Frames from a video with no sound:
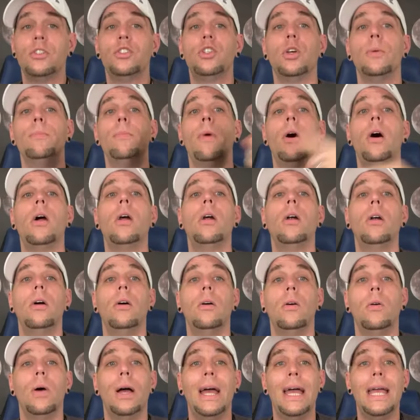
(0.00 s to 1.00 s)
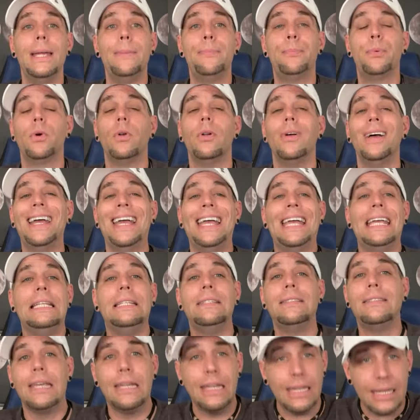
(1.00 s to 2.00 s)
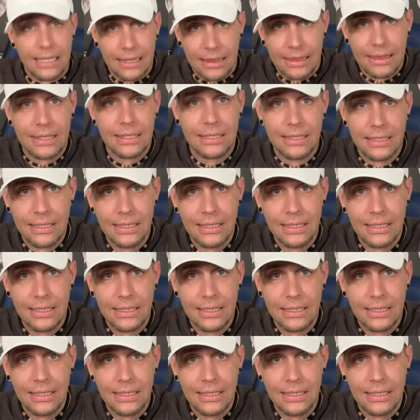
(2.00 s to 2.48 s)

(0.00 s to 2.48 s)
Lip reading: tomorrow, April 18th,